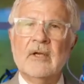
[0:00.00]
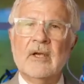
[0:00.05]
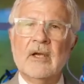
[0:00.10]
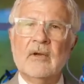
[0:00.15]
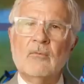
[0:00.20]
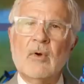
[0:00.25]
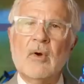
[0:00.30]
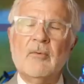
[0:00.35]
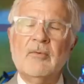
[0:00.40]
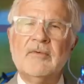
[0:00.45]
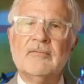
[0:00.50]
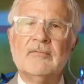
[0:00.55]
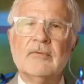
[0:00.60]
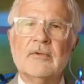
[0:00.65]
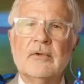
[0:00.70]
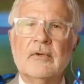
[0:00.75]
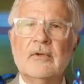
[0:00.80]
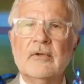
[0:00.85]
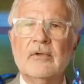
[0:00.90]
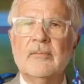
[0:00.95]
And what we've
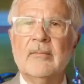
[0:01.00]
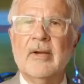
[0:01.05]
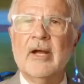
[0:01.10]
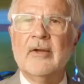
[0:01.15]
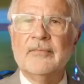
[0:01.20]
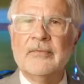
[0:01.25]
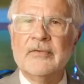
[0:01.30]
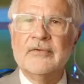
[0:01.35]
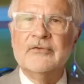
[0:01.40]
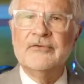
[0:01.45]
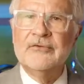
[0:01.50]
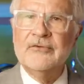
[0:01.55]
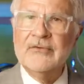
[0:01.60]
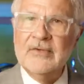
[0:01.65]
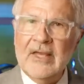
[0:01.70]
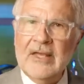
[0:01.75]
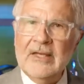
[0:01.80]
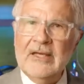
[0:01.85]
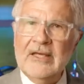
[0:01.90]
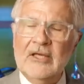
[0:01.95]
learned about the
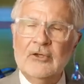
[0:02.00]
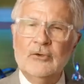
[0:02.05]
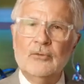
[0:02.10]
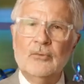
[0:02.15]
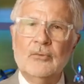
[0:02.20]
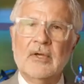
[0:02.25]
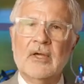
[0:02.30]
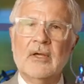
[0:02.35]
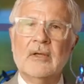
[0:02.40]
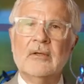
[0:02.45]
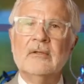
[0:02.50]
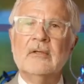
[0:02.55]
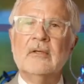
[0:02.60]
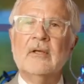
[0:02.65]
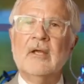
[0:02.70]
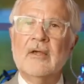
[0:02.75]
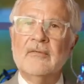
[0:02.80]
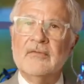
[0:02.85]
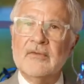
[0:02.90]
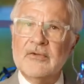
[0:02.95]
skinny twin
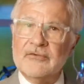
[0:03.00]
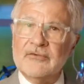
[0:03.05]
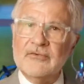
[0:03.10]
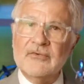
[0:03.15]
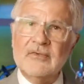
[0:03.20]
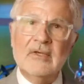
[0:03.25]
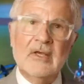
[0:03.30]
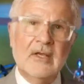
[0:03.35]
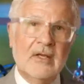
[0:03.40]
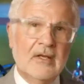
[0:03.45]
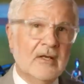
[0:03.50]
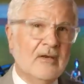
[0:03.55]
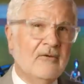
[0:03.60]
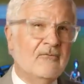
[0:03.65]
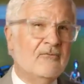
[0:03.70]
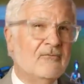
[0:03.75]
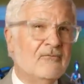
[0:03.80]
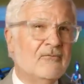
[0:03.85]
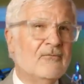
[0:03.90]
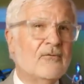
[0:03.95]
and the
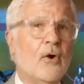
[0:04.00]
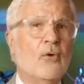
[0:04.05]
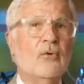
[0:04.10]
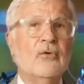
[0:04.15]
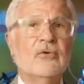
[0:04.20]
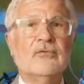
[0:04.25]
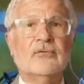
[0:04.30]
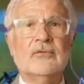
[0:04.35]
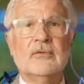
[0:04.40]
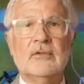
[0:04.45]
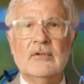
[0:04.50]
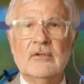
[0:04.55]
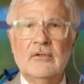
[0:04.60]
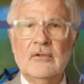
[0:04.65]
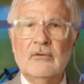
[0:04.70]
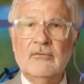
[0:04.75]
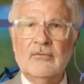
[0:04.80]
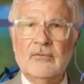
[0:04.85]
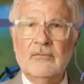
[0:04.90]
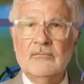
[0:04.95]
skinny folks that
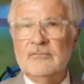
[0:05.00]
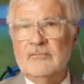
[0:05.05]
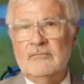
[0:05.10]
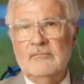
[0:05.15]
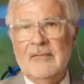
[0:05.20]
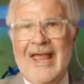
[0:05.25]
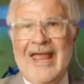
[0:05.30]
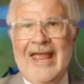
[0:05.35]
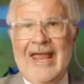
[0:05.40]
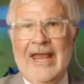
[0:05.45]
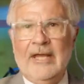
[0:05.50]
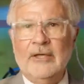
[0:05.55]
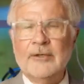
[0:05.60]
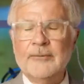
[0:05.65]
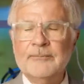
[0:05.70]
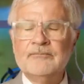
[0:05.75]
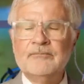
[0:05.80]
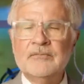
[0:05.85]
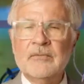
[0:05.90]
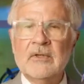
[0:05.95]
you
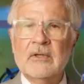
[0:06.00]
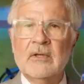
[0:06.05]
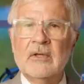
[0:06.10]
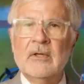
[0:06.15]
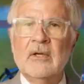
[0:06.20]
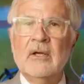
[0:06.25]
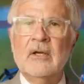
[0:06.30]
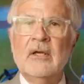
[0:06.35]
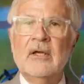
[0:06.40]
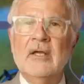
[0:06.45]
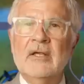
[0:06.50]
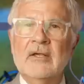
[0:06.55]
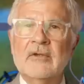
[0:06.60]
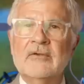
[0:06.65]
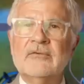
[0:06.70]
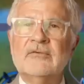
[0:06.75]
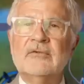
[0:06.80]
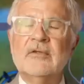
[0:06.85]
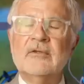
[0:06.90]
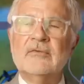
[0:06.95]
hate
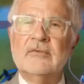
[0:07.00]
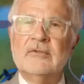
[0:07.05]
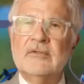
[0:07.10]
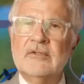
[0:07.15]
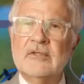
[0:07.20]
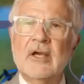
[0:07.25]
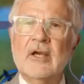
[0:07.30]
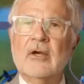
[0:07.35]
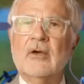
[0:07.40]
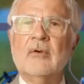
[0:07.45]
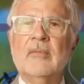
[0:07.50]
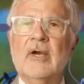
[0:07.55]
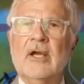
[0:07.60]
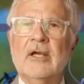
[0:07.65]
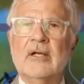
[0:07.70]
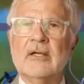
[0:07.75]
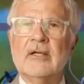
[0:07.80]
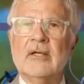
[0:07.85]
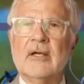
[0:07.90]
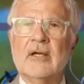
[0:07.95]
is that their
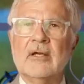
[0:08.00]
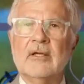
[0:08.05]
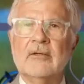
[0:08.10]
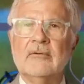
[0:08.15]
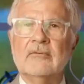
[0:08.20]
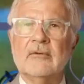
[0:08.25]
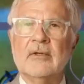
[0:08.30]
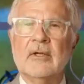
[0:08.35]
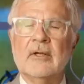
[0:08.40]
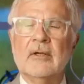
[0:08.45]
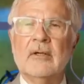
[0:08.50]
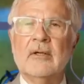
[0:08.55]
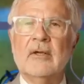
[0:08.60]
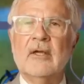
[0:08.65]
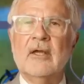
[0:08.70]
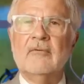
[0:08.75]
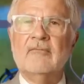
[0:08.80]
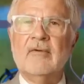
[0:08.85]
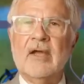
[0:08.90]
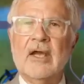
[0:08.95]
mitochondria
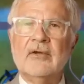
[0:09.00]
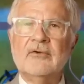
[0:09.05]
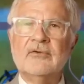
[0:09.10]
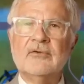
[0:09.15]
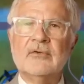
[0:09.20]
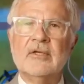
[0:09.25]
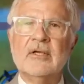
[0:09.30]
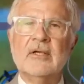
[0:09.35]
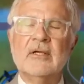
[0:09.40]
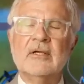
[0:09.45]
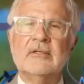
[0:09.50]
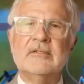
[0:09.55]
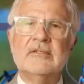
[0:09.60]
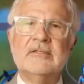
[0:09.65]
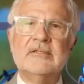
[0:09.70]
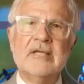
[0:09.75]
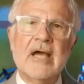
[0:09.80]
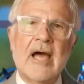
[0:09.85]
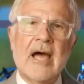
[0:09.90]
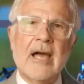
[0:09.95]
have actually
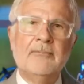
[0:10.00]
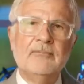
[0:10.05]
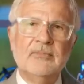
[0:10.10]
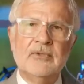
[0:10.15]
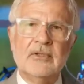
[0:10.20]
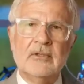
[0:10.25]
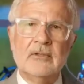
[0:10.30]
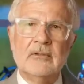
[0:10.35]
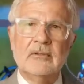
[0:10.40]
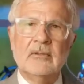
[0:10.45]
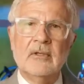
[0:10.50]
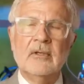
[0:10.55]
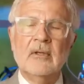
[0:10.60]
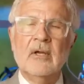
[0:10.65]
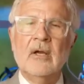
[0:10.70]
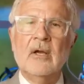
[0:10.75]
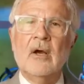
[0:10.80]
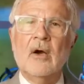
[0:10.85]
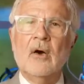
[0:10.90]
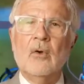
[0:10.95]
adopted
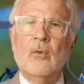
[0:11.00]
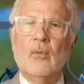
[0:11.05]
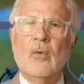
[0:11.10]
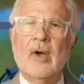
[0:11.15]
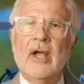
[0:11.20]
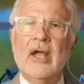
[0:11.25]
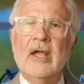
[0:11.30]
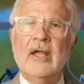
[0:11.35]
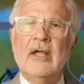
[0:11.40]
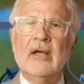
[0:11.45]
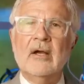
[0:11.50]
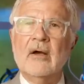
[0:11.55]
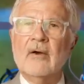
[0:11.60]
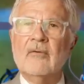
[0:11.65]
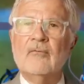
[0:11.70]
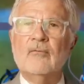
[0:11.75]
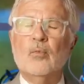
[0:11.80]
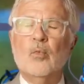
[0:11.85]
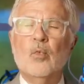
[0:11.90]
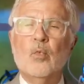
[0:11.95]
a way
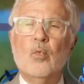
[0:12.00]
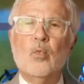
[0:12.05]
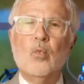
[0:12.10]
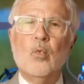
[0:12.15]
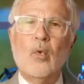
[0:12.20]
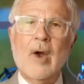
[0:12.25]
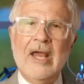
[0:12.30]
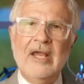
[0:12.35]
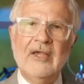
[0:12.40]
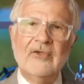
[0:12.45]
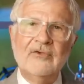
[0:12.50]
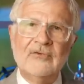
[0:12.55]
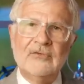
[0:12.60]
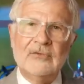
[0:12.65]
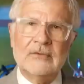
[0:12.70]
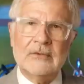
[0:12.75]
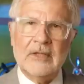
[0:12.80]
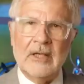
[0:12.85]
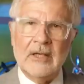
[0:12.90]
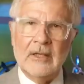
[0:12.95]
of
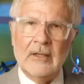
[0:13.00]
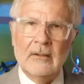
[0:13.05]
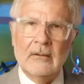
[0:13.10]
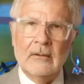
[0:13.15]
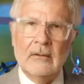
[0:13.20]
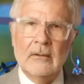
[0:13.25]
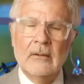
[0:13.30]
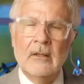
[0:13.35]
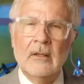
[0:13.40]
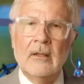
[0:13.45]
wasting